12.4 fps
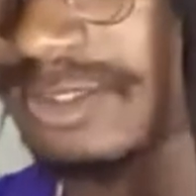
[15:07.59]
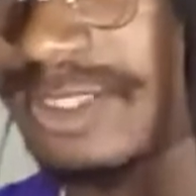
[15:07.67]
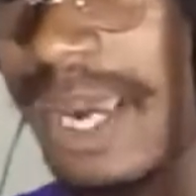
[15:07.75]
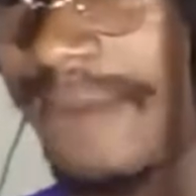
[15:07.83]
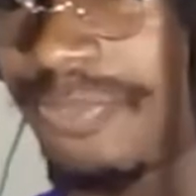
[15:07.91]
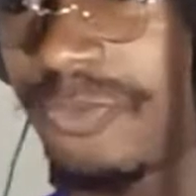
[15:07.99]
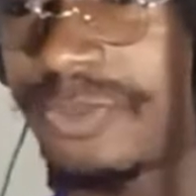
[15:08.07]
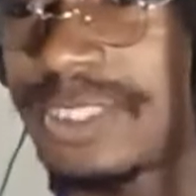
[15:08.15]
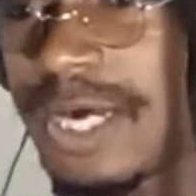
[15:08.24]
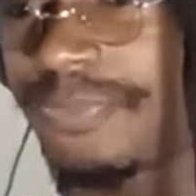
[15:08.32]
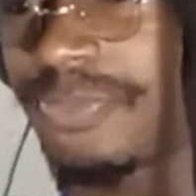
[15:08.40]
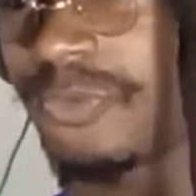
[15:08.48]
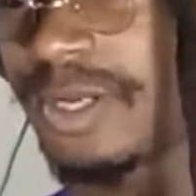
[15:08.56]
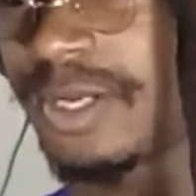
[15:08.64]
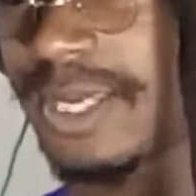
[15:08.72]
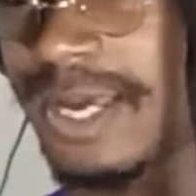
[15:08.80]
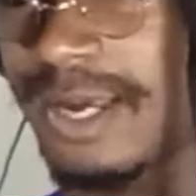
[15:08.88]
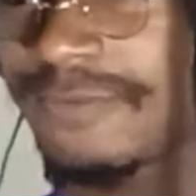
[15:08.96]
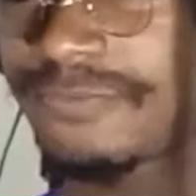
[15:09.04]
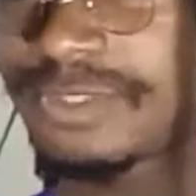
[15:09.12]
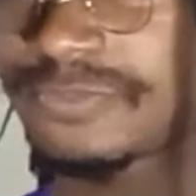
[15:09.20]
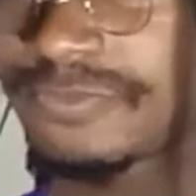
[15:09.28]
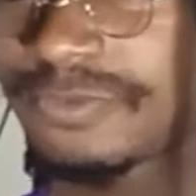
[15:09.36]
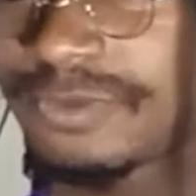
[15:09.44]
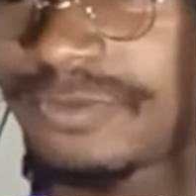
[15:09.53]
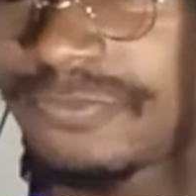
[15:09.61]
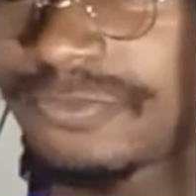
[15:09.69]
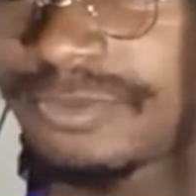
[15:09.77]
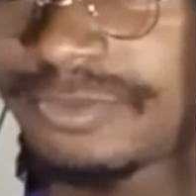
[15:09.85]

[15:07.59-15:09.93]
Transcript: Shit, top three in the conference, for real, for